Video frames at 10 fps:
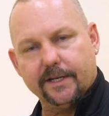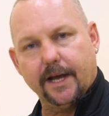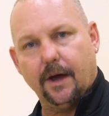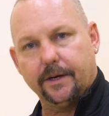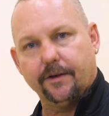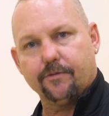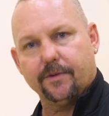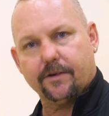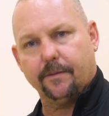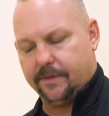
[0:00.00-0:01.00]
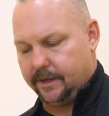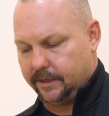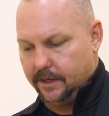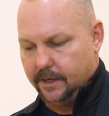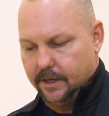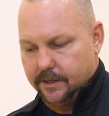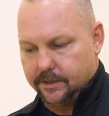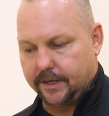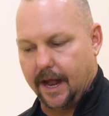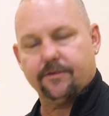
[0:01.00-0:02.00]
me down and gives me something
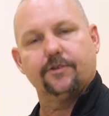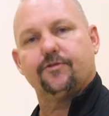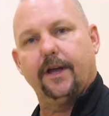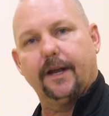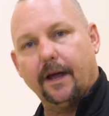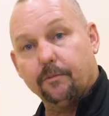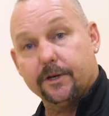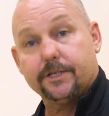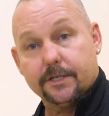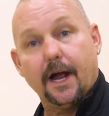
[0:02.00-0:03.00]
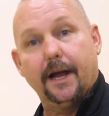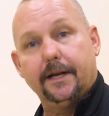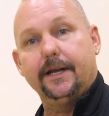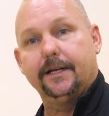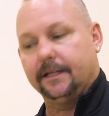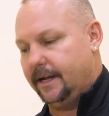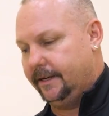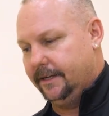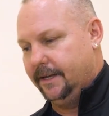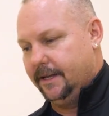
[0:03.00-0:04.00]
to concentrate on, which I need a
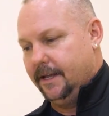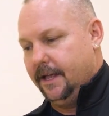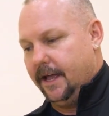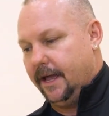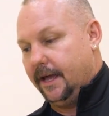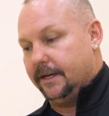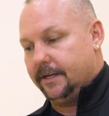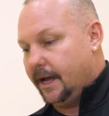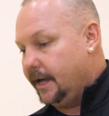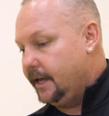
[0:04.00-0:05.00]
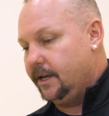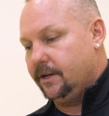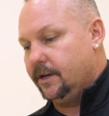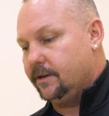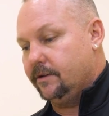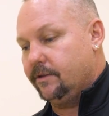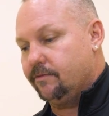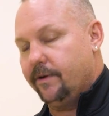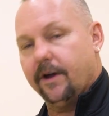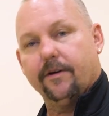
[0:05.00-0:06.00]
lot. And it's
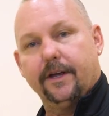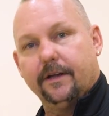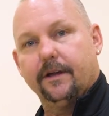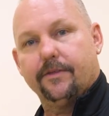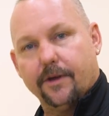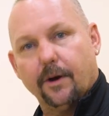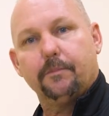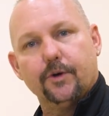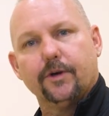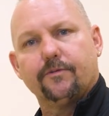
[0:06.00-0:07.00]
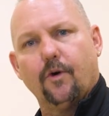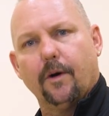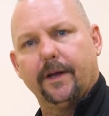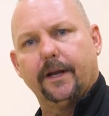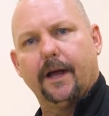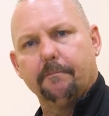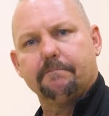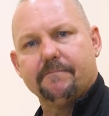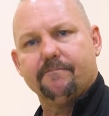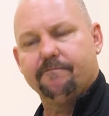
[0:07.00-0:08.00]
very therapeutic for me, and
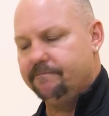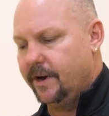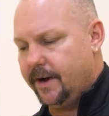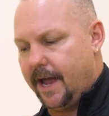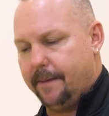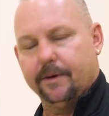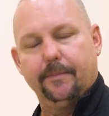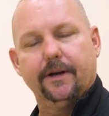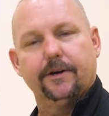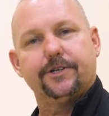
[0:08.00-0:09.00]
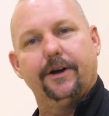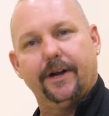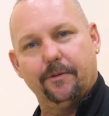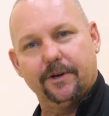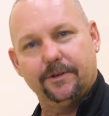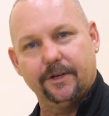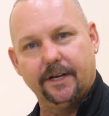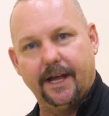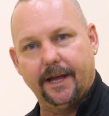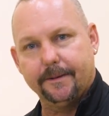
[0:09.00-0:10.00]
I'm very happy to be here sharing it with you
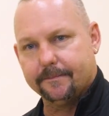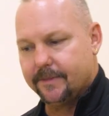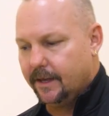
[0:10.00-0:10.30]
today.